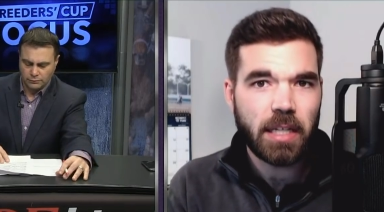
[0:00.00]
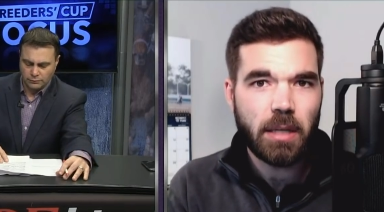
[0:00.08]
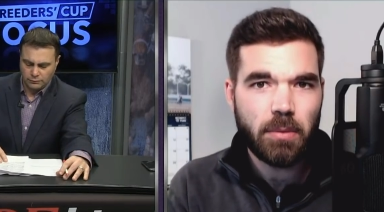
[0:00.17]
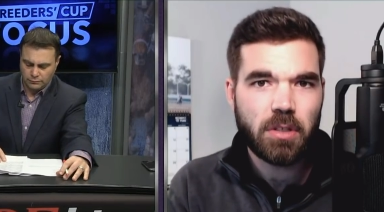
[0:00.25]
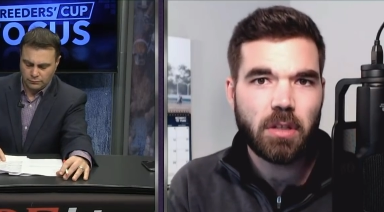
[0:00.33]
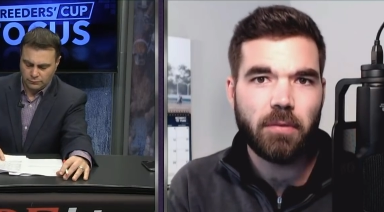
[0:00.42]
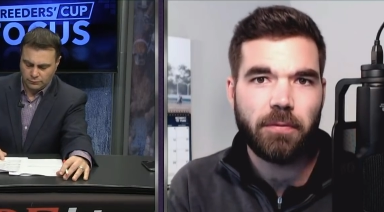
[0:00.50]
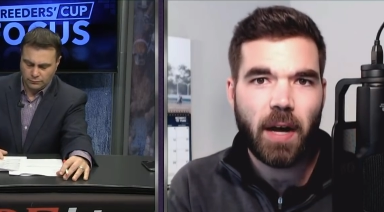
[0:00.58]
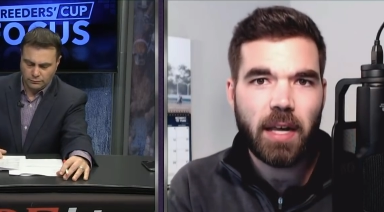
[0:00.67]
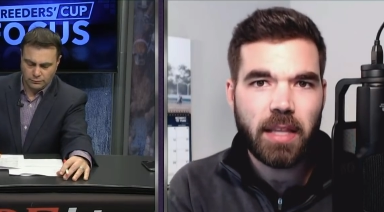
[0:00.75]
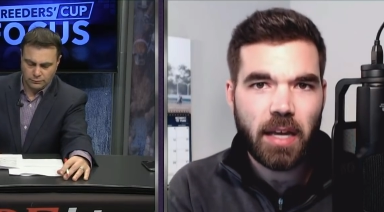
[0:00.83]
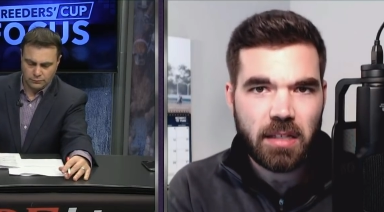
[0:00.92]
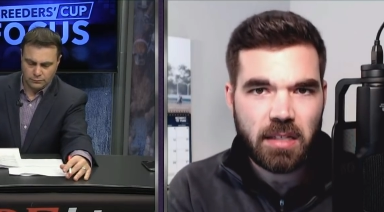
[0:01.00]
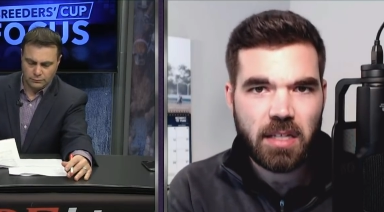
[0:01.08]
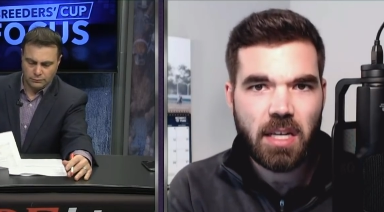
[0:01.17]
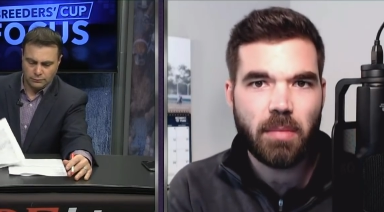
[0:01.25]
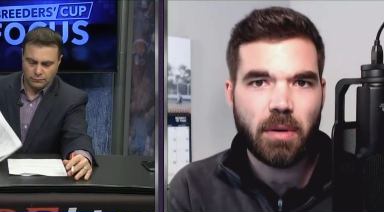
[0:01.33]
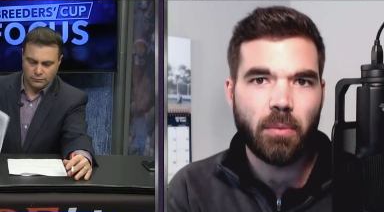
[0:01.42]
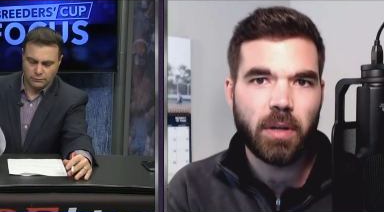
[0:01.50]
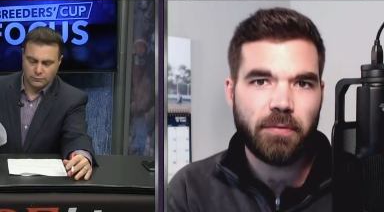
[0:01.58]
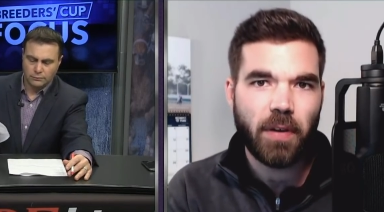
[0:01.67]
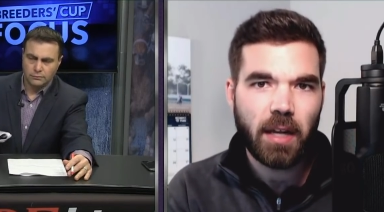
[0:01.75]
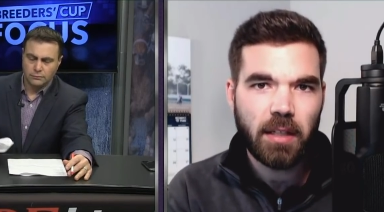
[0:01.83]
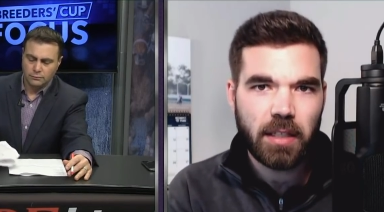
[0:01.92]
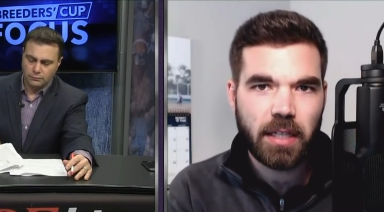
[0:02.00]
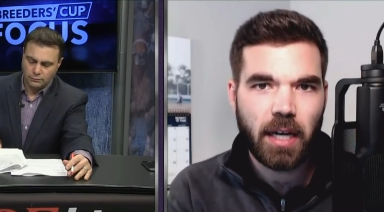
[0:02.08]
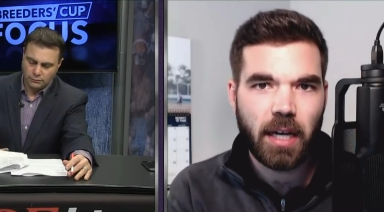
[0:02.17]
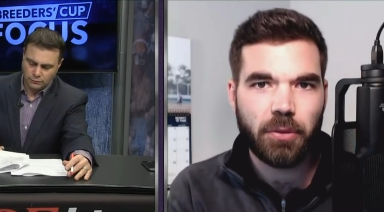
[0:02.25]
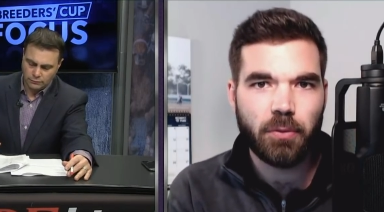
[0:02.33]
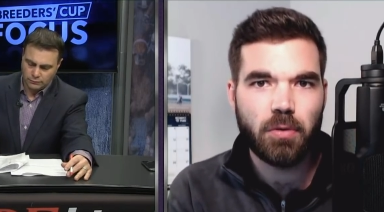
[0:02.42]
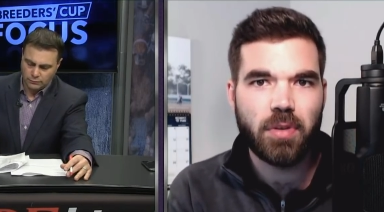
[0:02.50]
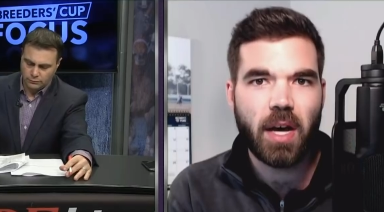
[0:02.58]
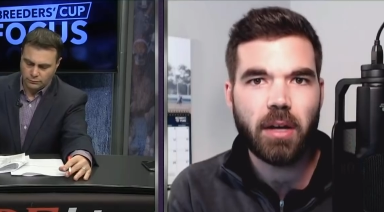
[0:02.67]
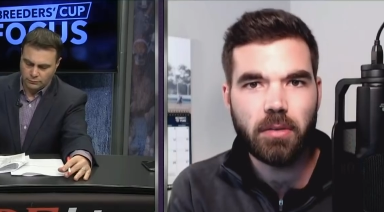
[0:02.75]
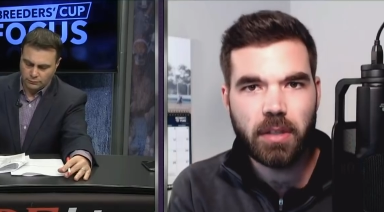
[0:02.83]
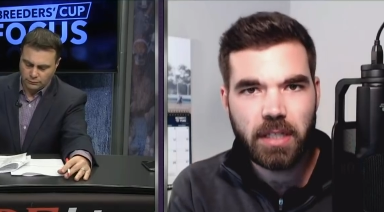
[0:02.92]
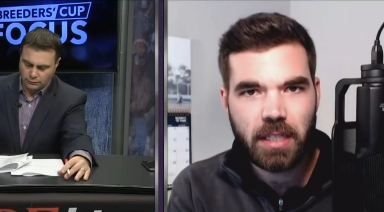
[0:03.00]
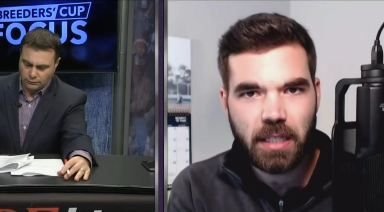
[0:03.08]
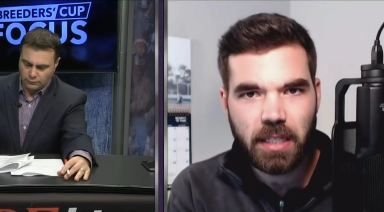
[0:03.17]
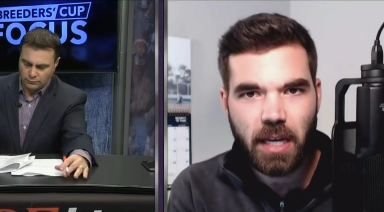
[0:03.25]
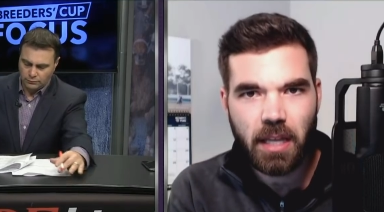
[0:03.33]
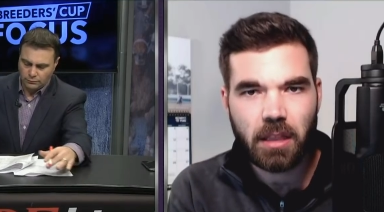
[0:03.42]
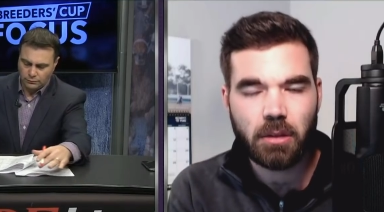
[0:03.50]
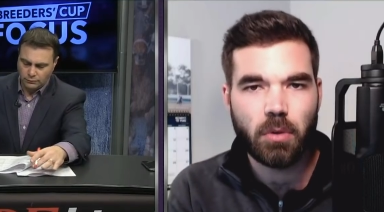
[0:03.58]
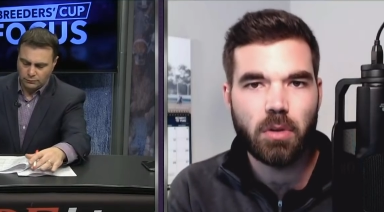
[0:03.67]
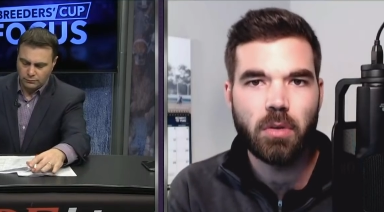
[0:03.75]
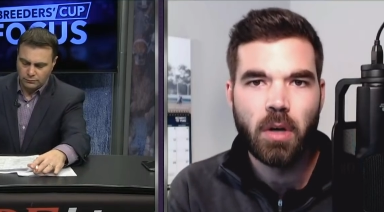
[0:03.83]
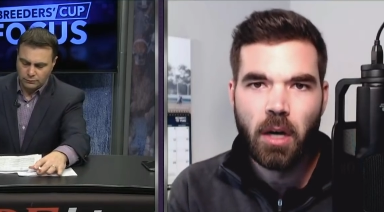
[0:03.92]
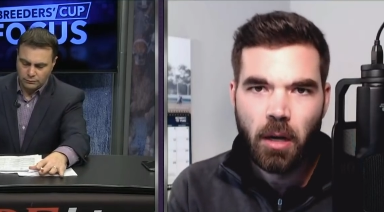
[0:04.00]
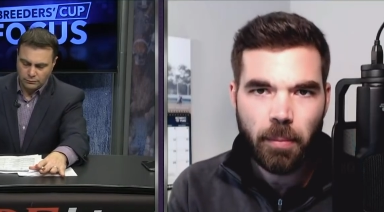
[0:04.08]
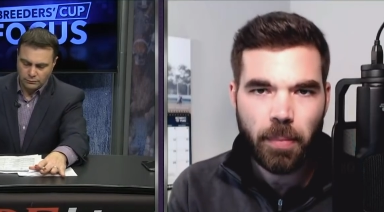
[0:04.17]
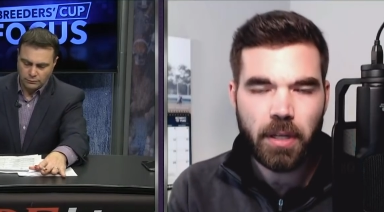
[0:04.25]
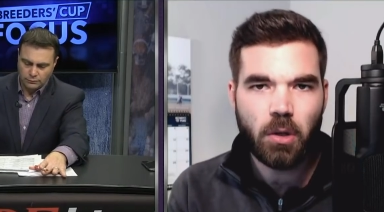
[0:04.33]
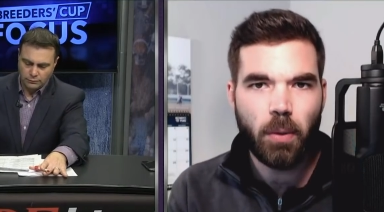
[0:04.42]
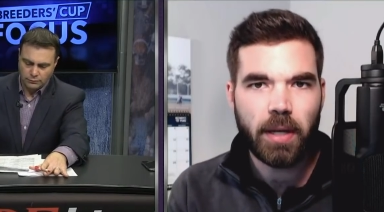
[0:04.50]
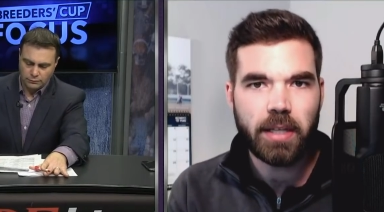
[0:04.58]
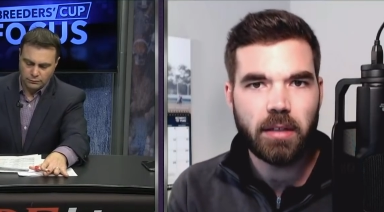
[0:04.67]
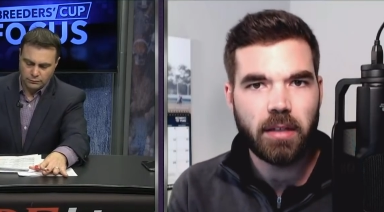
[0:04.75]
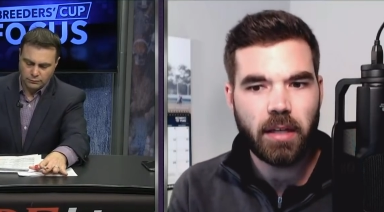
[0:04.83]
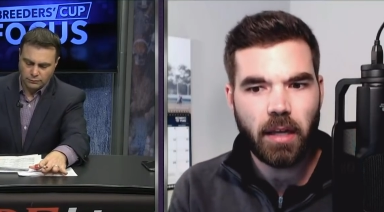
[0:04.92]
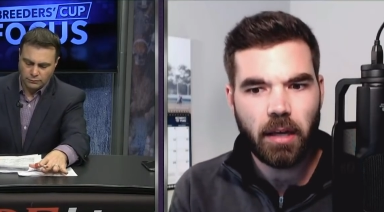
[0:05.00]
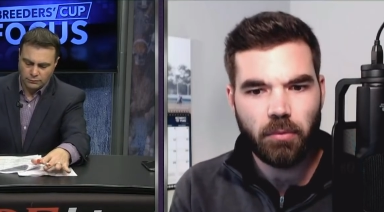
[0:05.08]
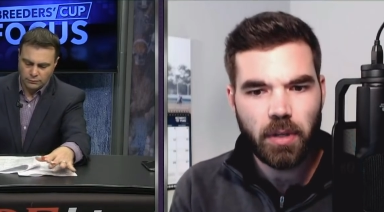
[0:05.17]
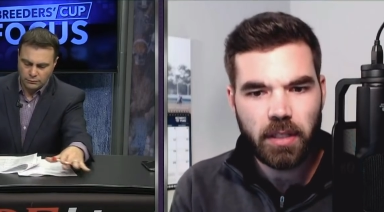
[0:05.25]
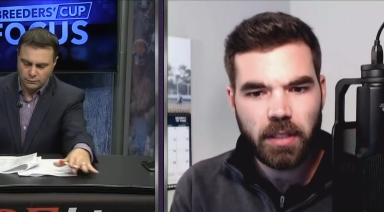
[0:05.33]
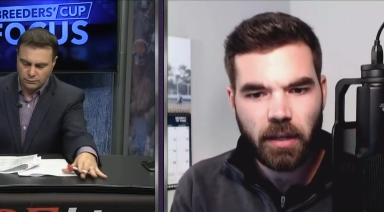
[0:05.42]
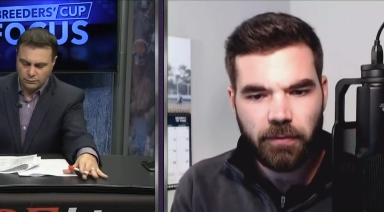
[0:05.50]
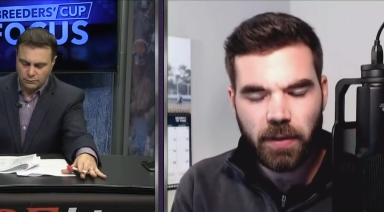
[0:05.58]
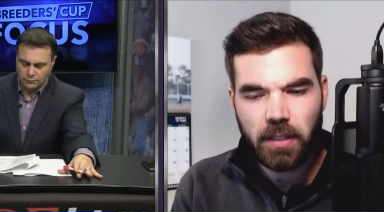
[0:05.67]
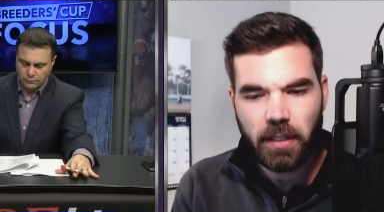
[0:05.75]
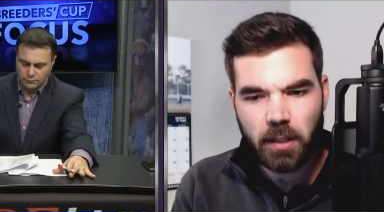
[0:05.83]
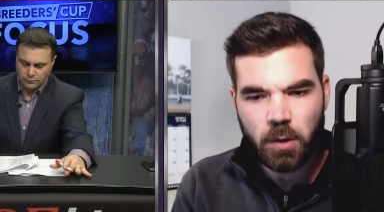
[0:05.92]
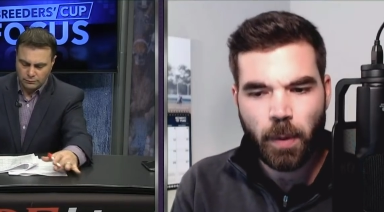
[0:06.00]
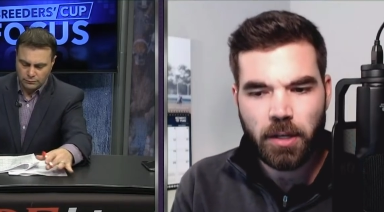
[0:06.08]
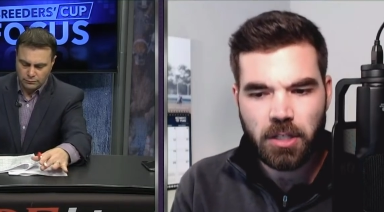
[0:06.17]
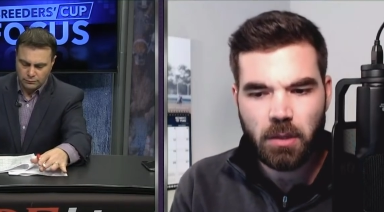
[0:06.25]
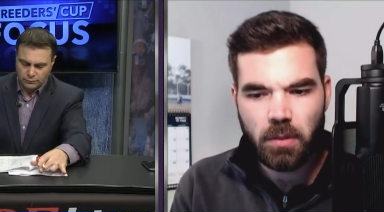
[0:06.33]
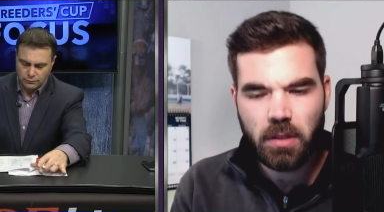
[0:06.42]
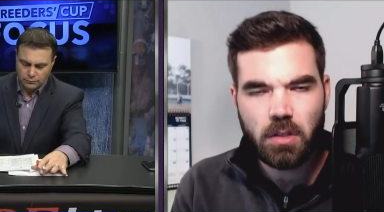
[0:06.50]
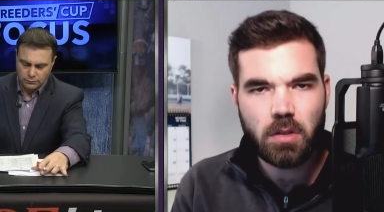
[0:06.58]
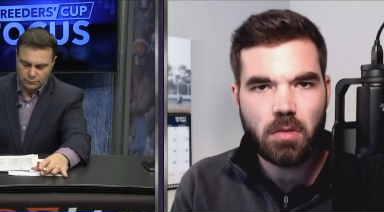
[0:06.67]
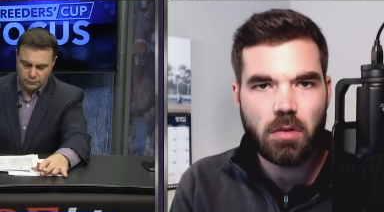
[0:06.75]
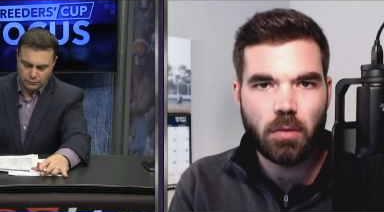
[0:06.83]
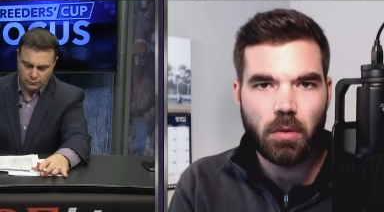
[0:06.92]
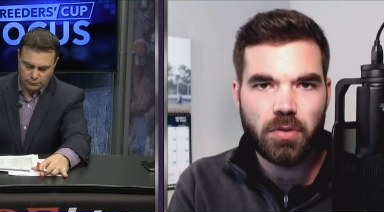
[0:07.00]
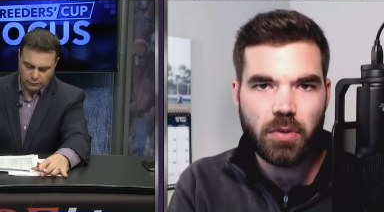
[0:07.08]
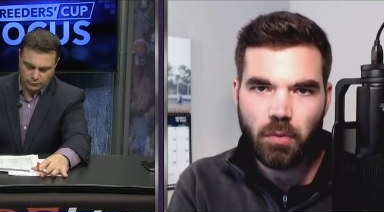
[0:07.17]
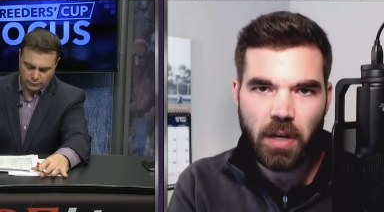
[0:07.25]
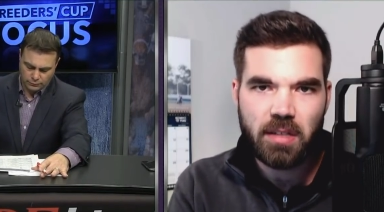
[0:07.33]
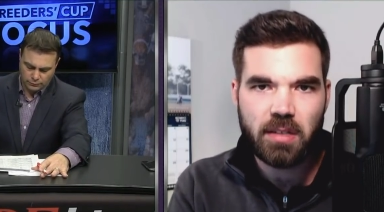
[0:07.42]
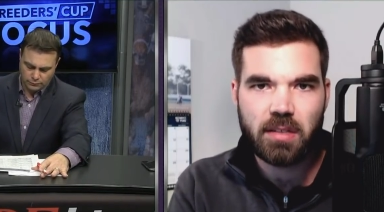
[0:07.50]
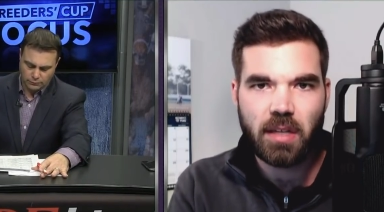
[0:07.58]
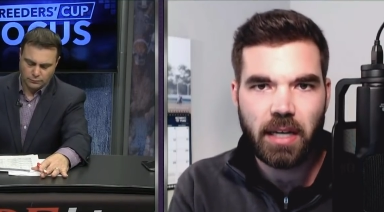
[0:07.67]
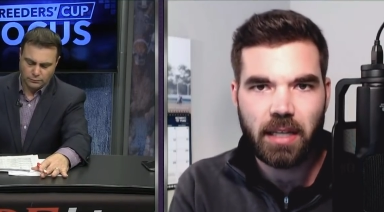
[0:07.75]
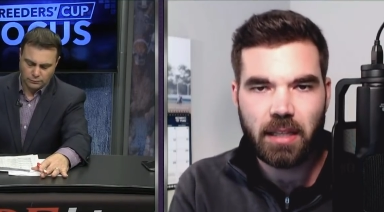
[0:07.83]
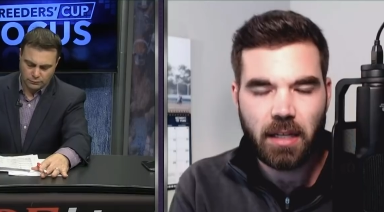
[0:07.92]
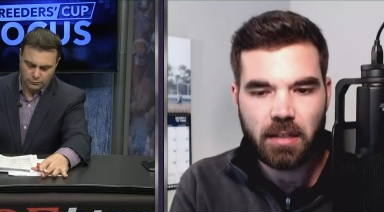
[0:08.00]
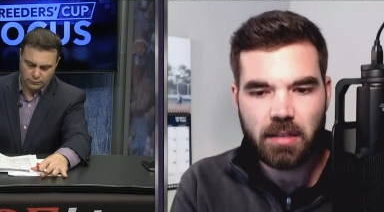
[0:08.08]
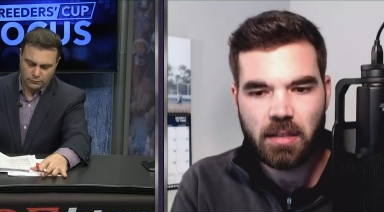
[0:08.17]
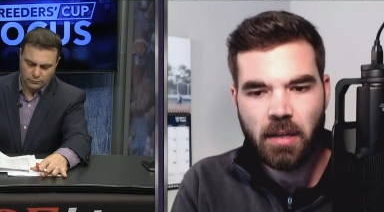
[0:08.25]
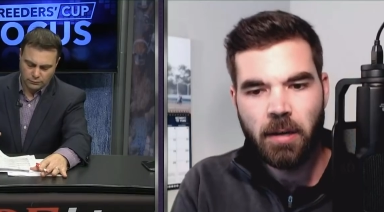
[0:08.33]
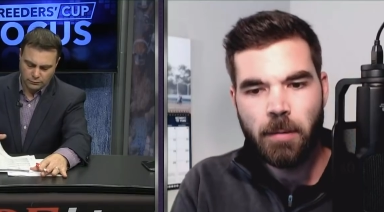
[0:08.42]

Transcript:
Speaker 1: he was going to find that seam and when he finally got through not only did he get through but he quickened and really i feel like especially with these two year olds in races like this